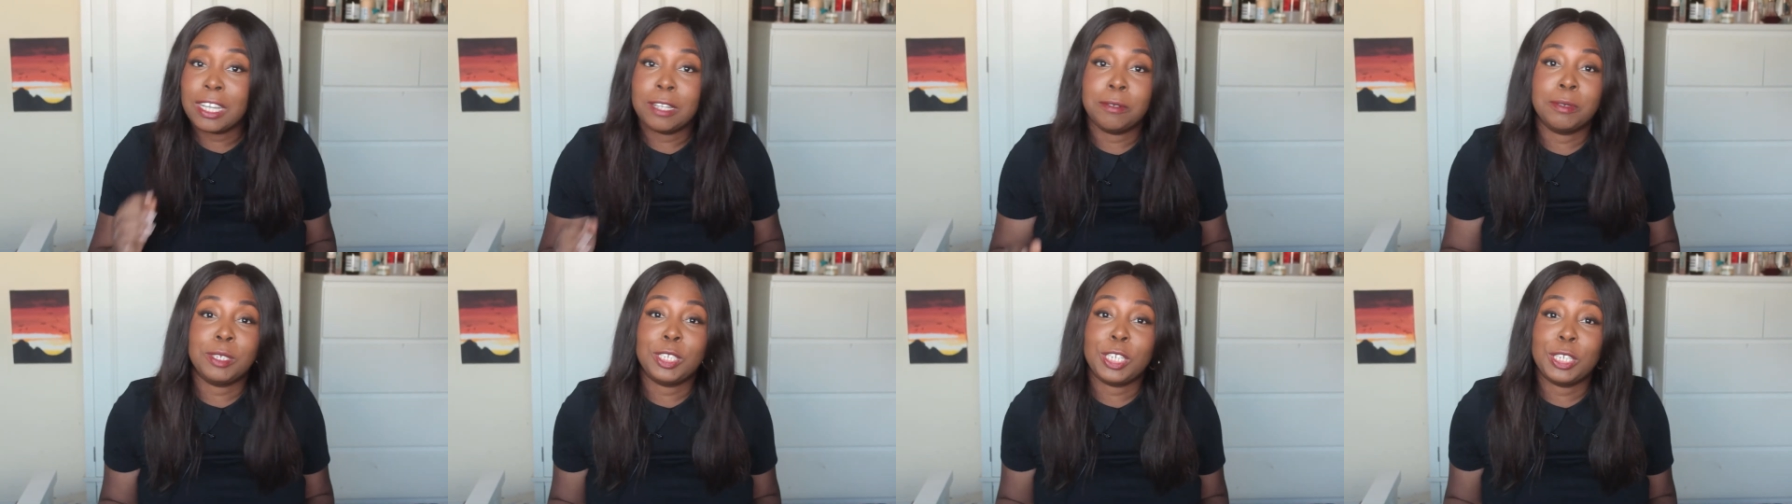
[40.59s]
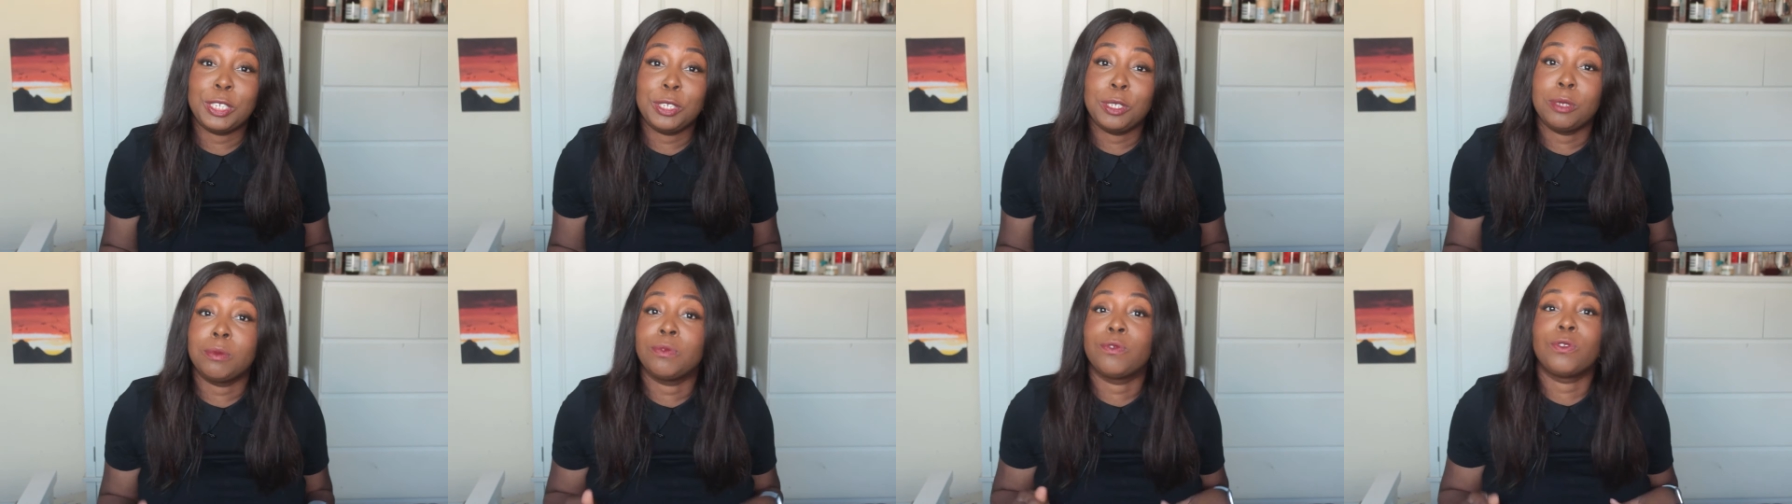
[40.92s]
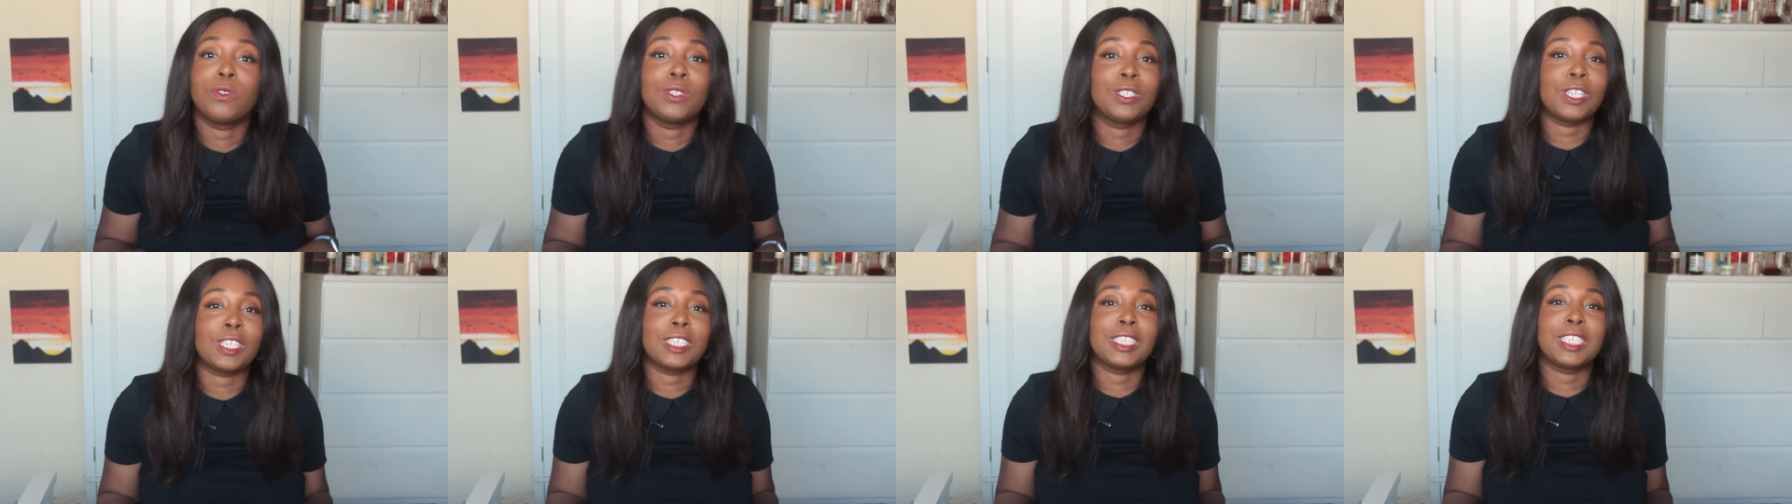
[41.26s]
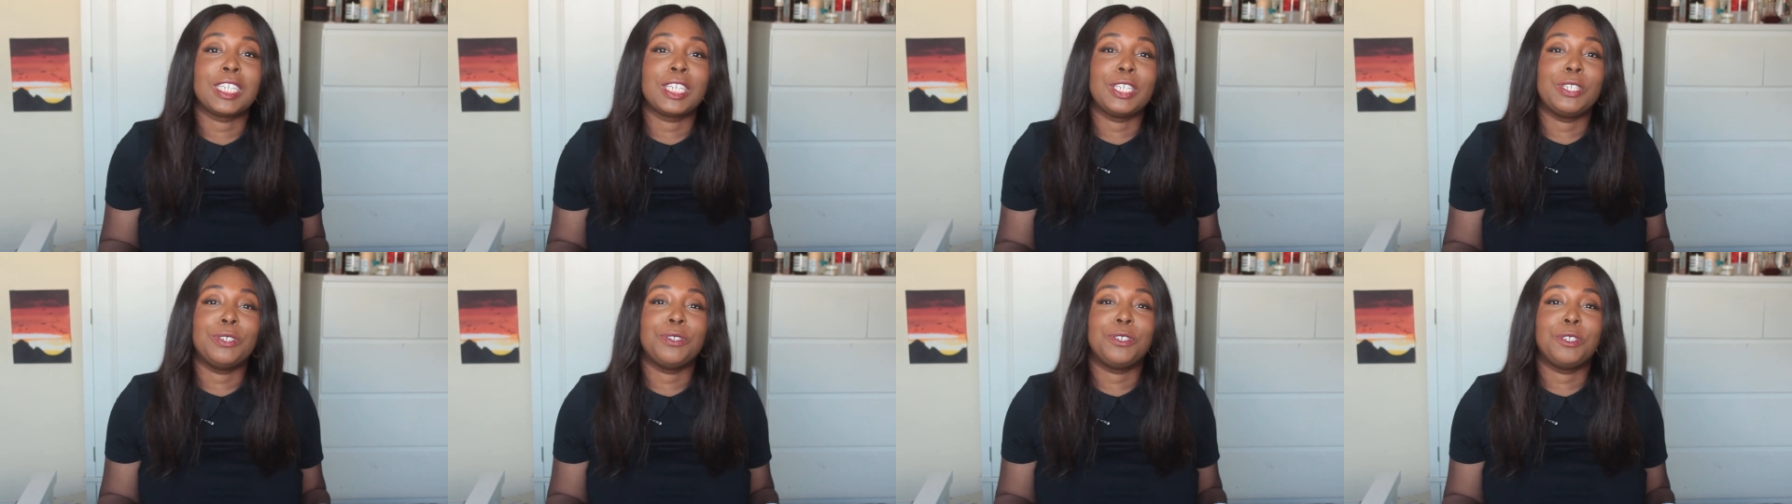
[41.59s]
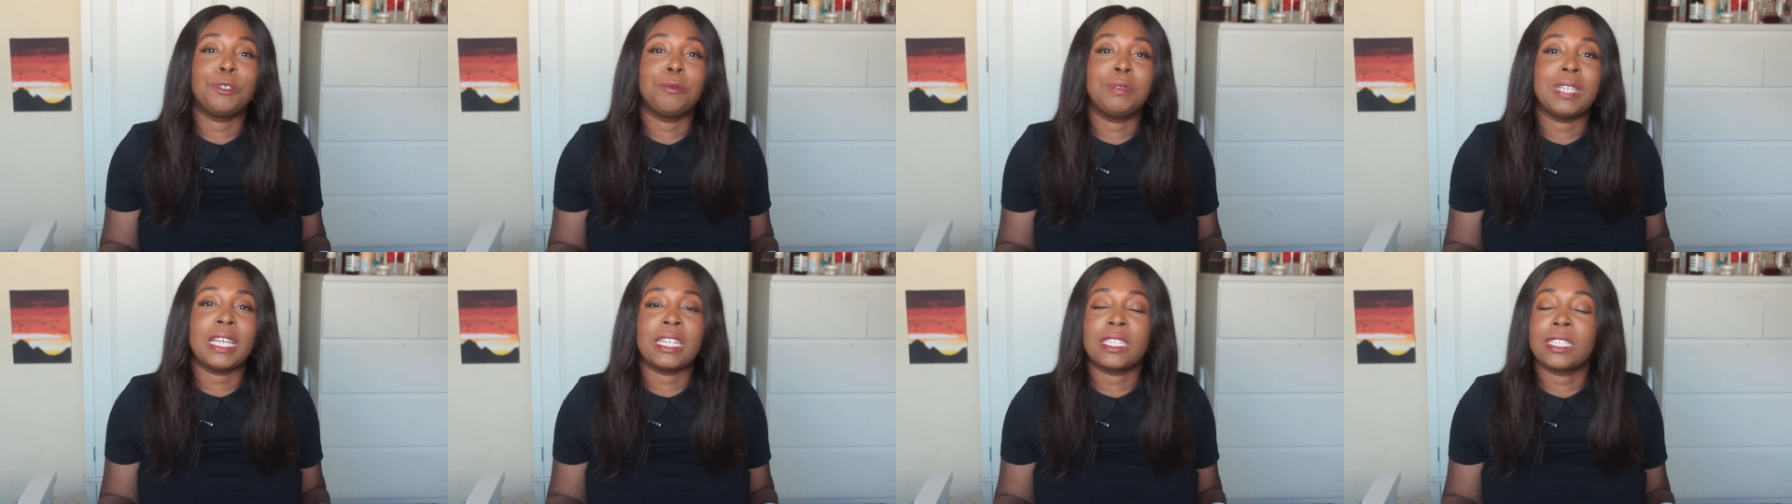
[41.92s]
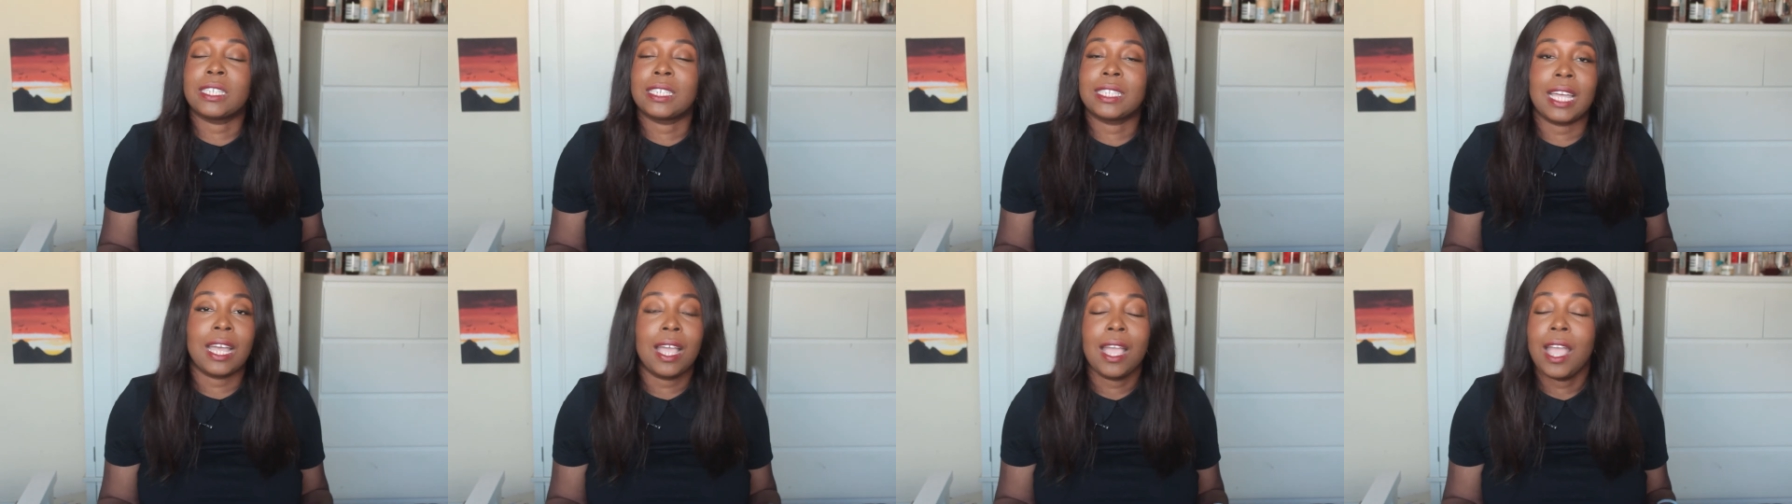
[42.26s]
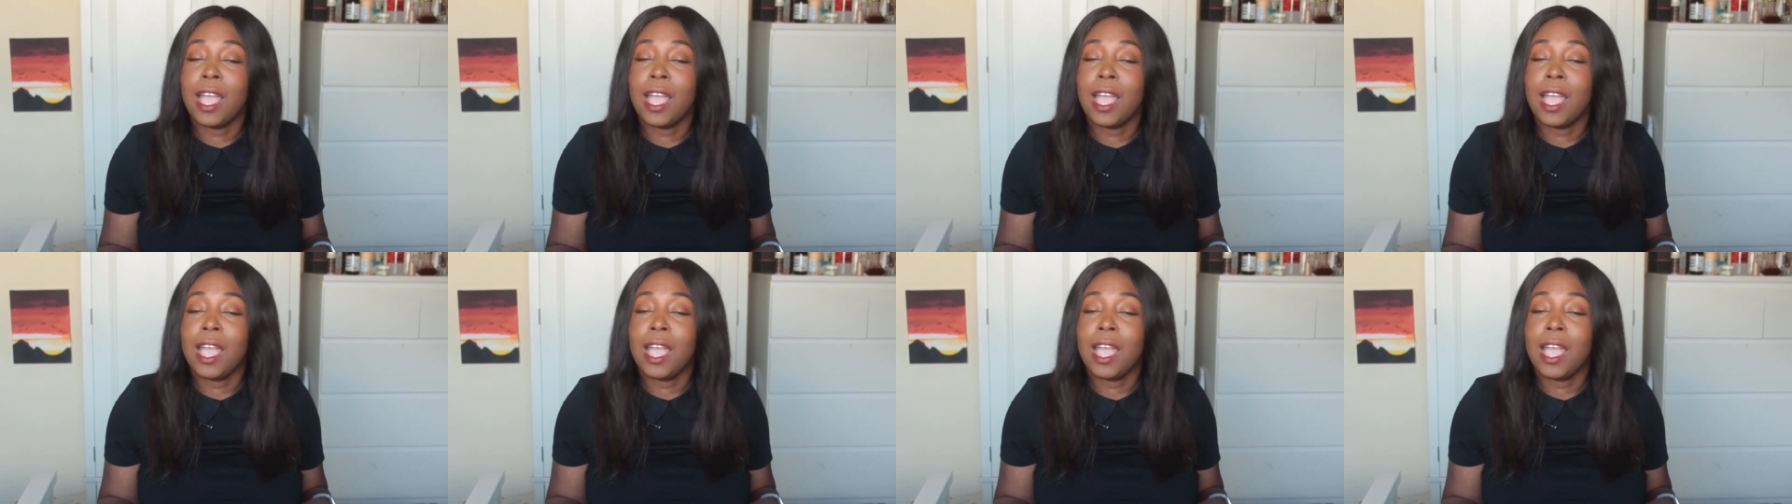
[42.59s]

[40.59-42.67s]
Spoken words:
I wish I knew before starting a YouTube channel is that